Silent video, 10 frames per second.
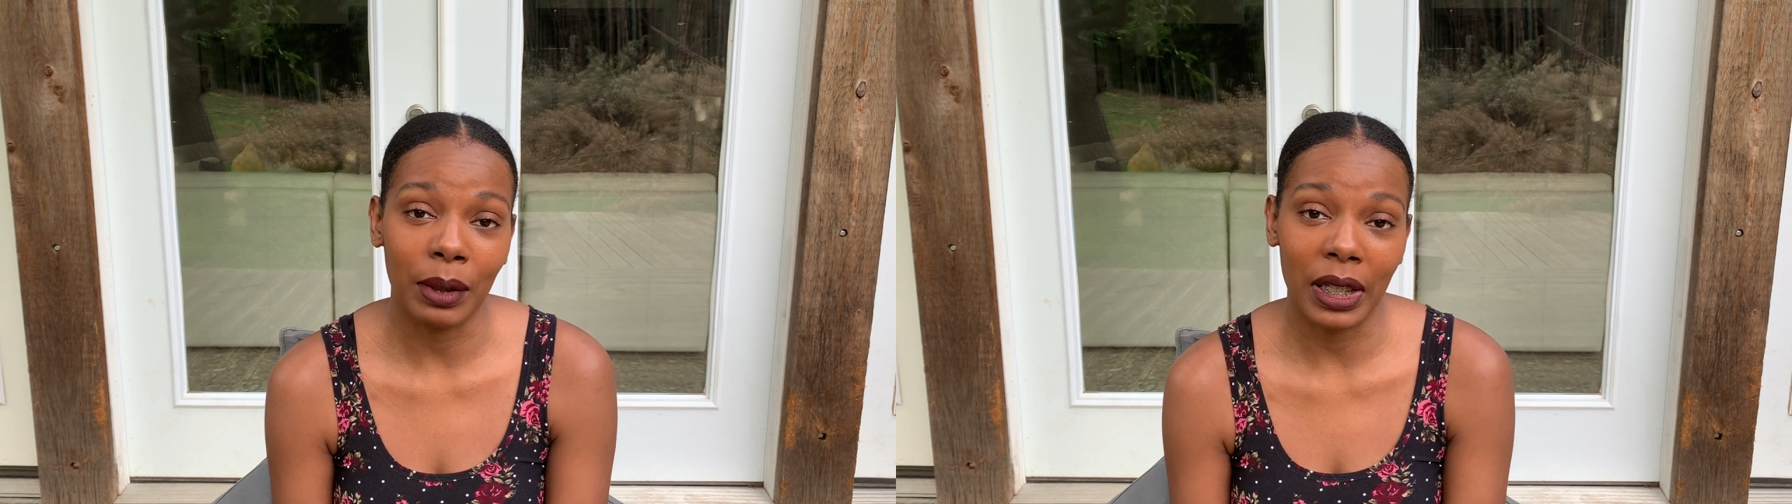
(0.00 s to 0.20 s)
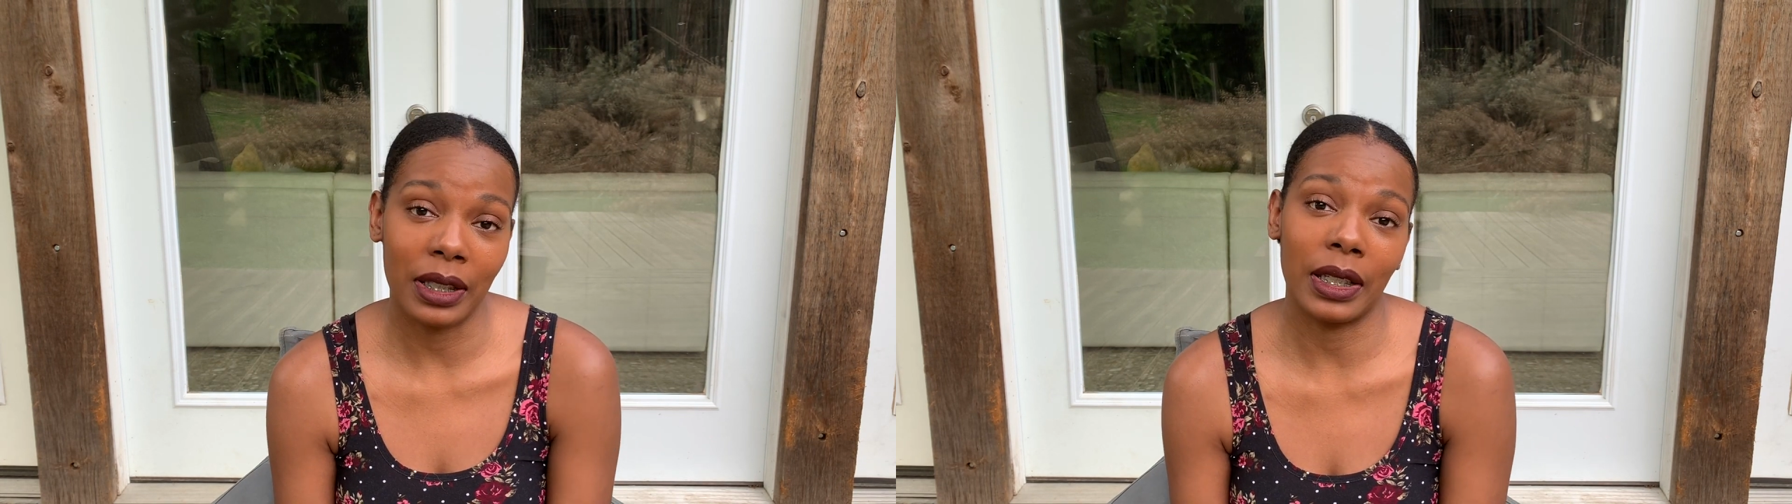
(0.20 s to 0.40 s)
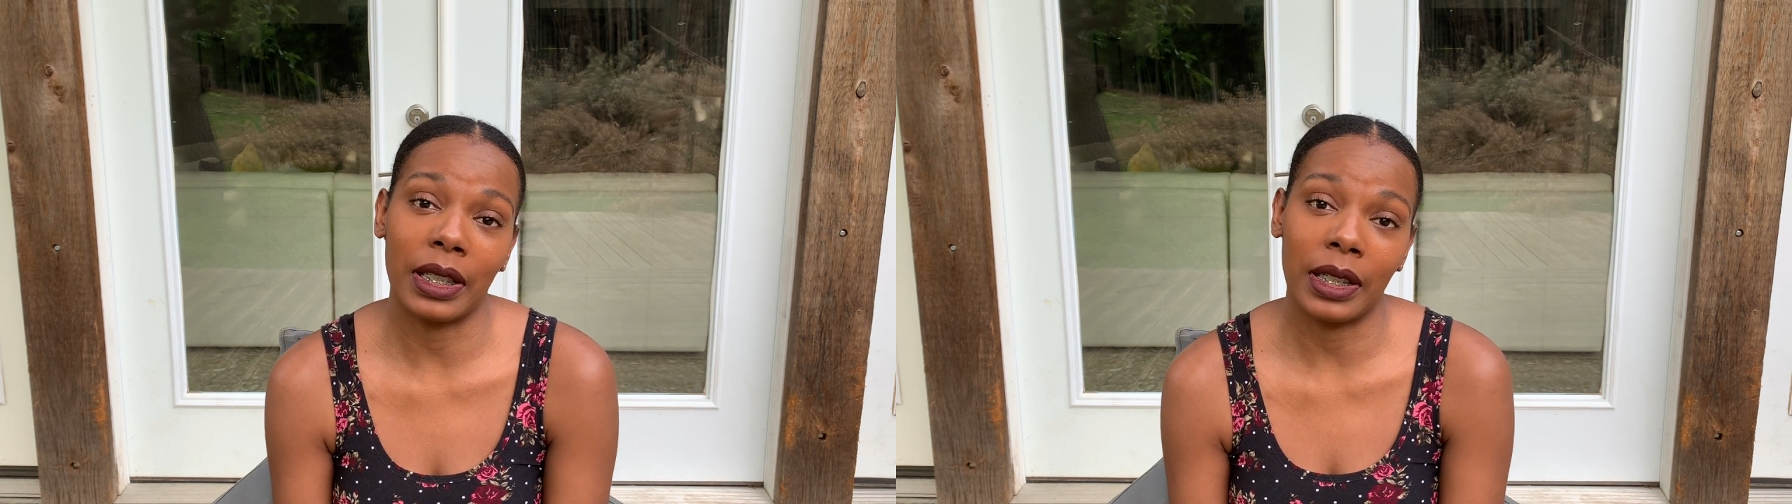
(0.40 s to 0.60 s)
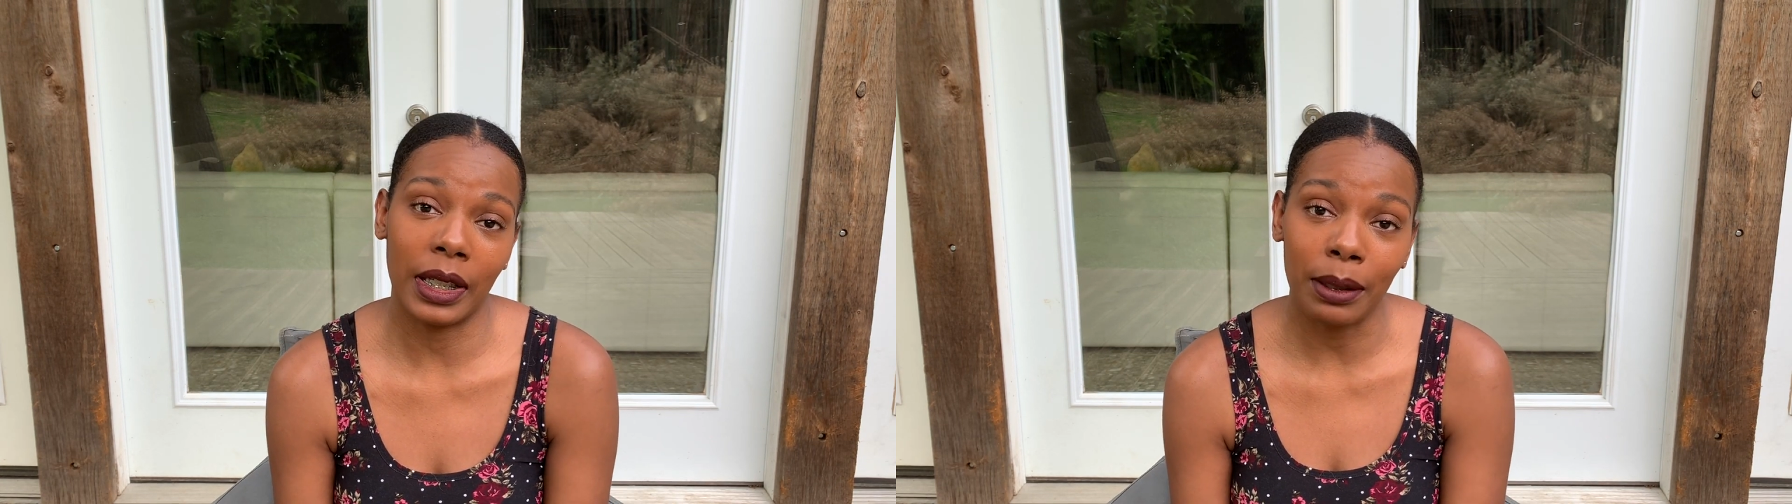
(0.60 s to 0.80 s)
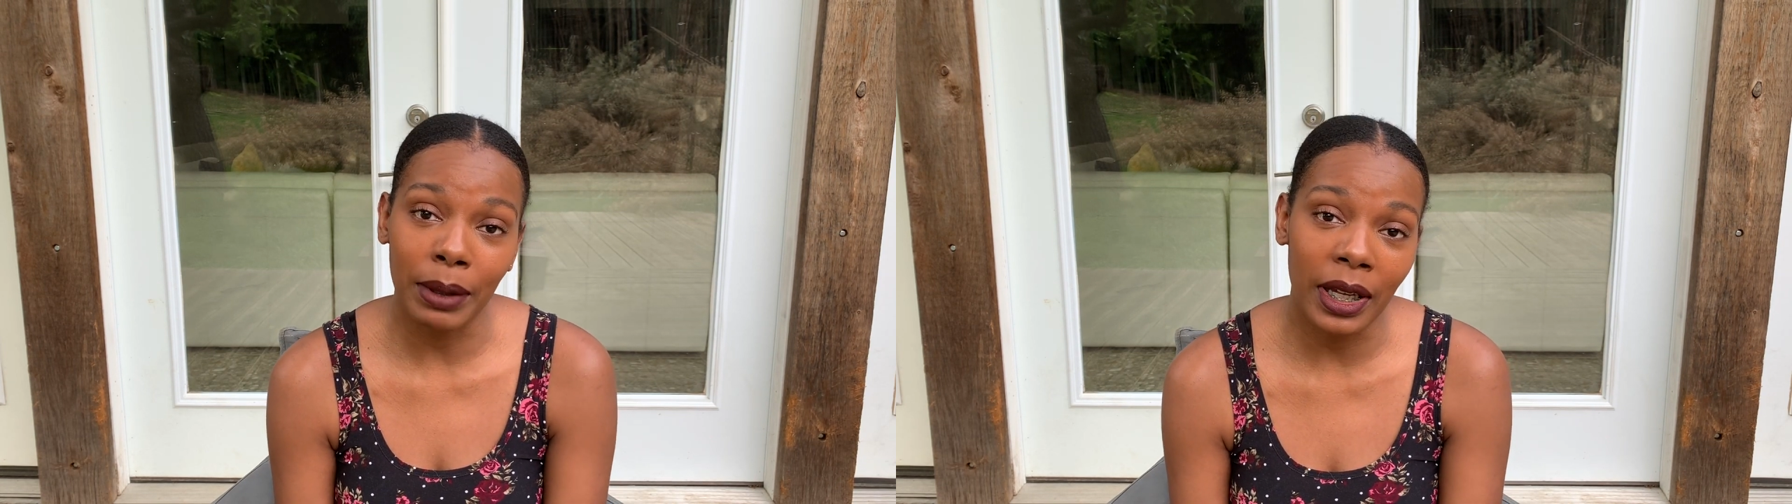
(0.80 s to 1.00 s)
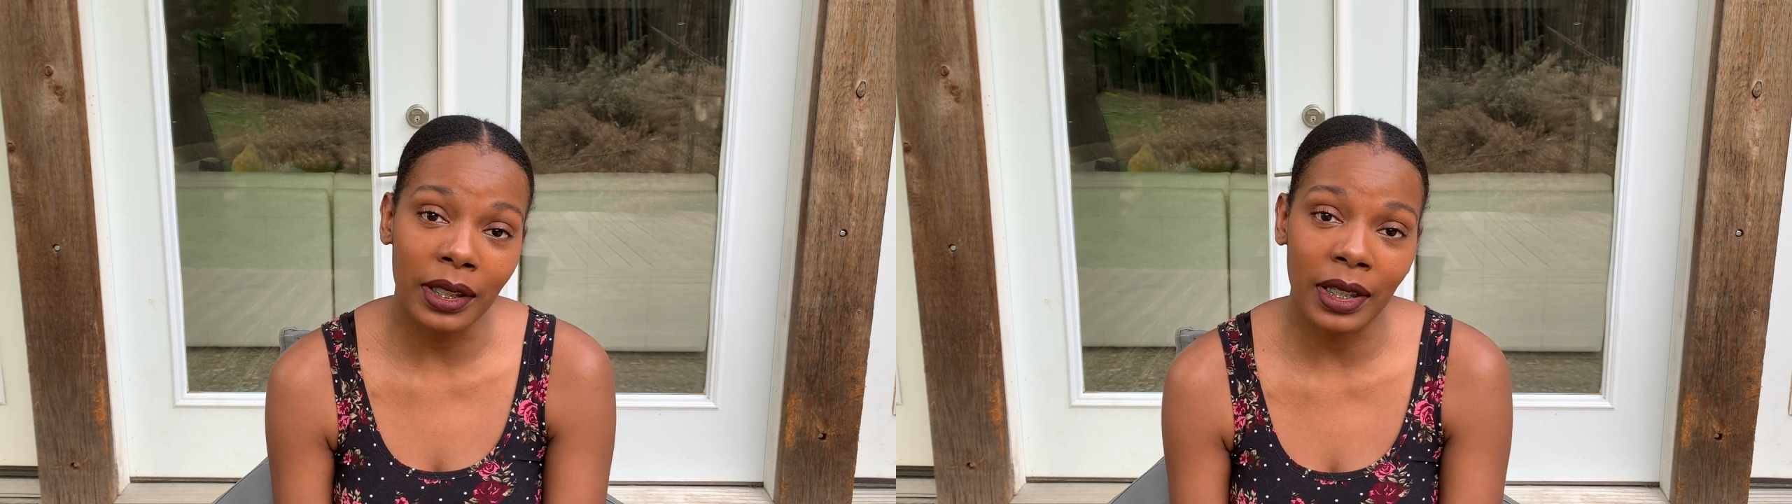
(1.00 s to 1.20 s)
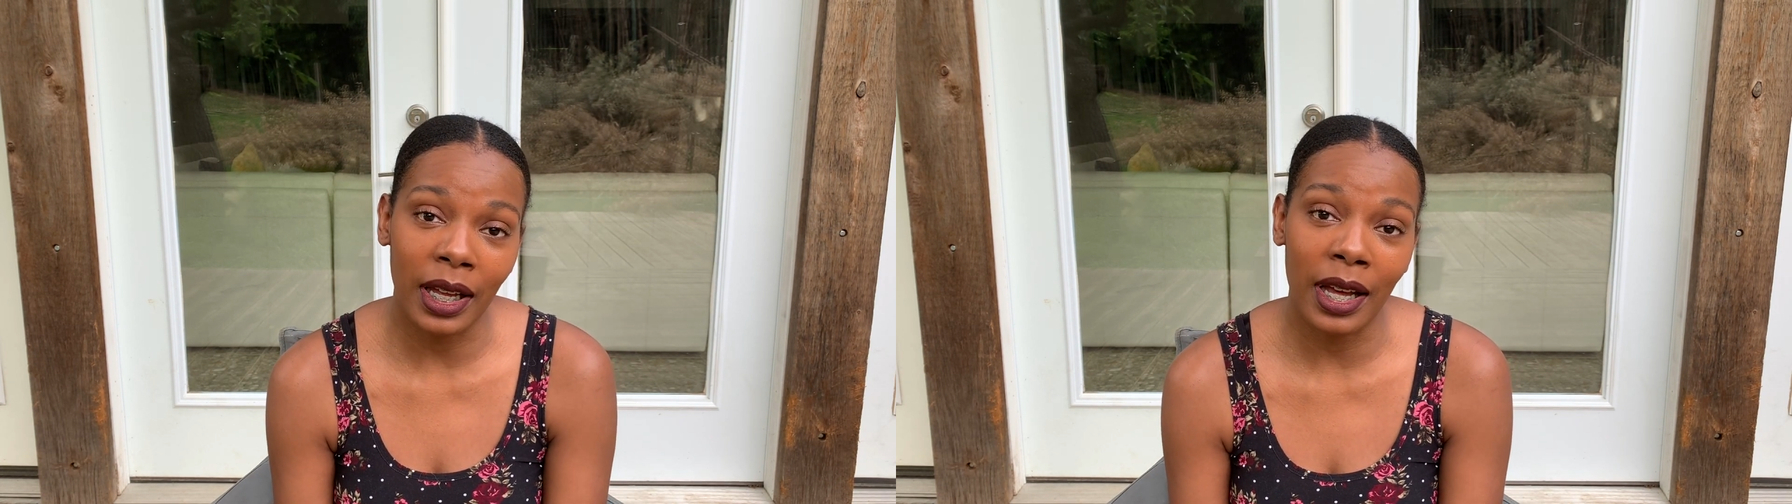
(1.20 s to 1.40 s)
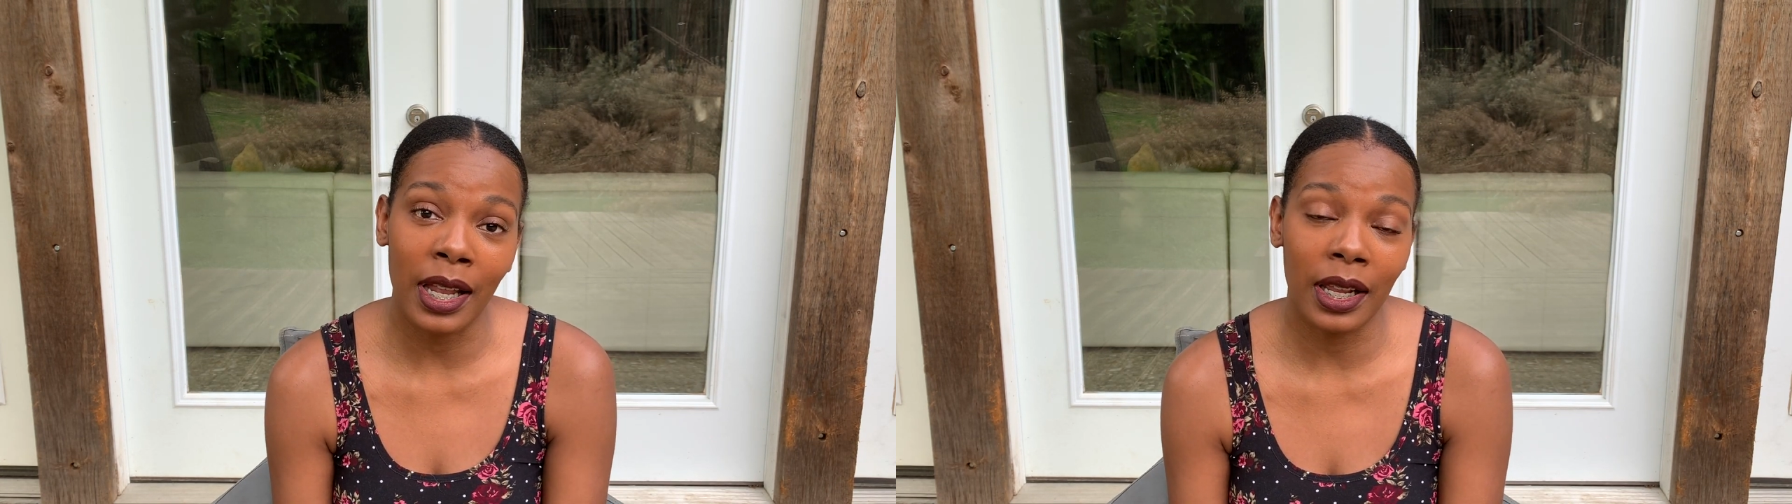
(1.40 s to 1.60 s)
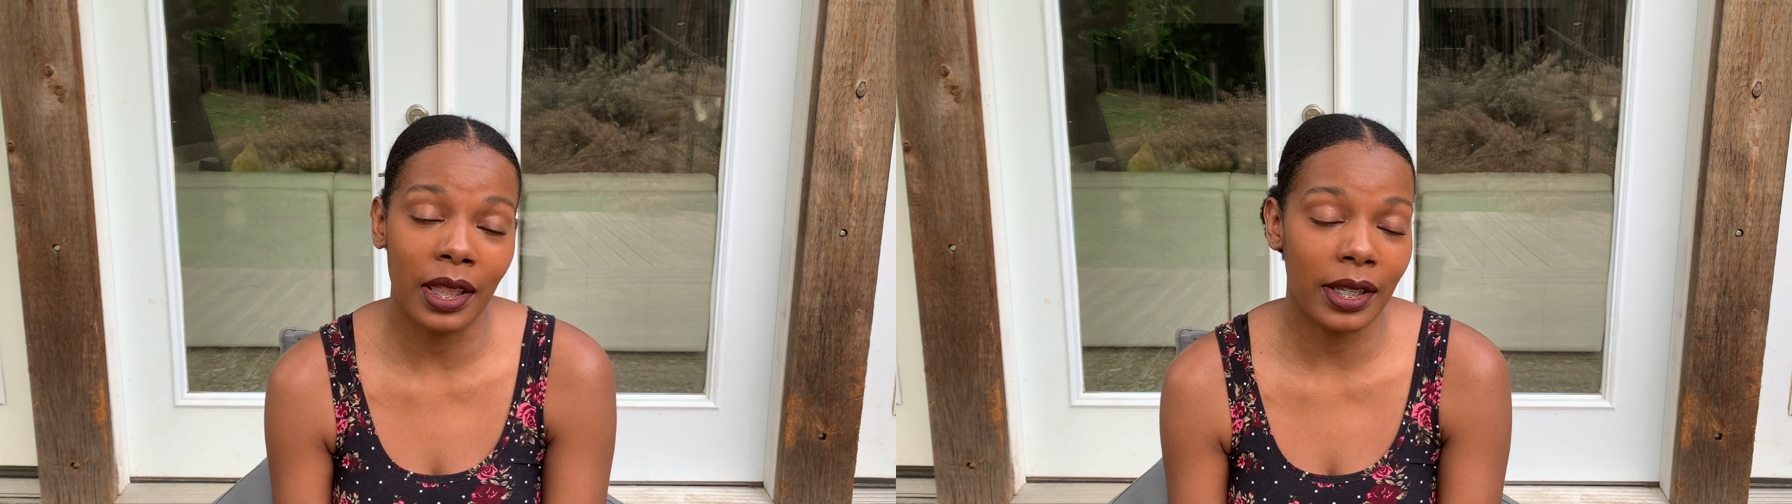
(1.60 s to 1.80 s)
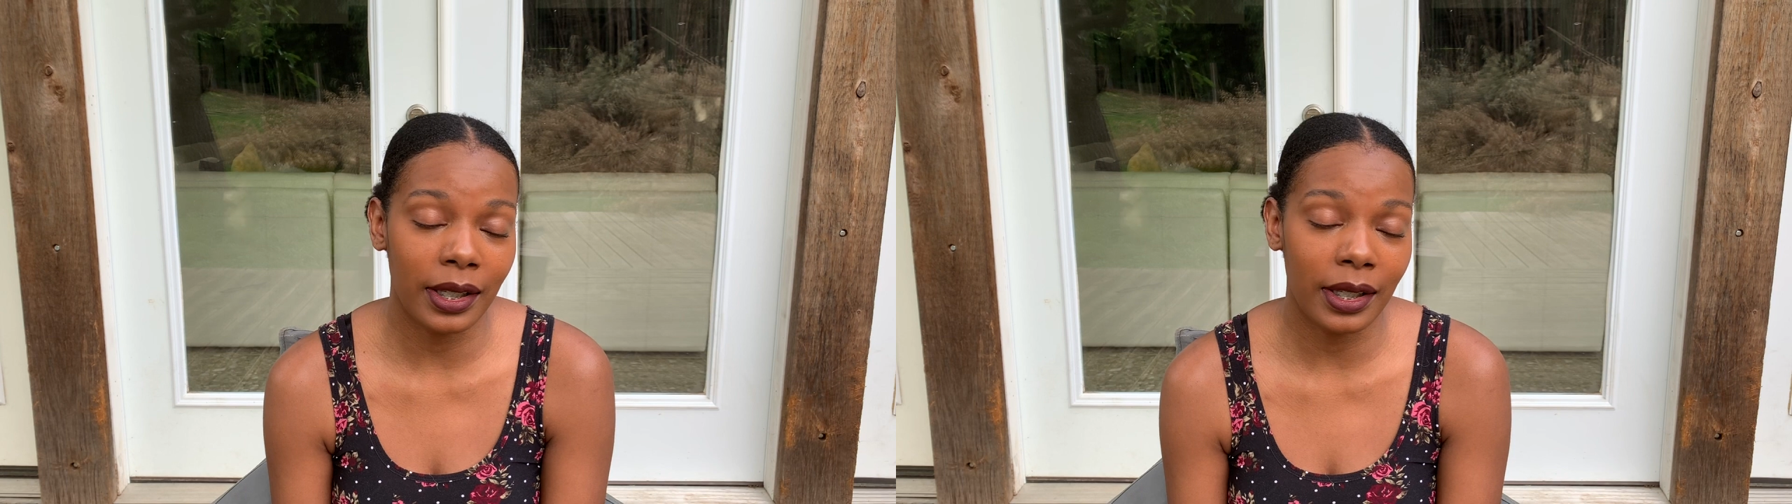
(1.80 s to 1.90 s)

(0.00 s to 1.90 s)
because they see me outside and they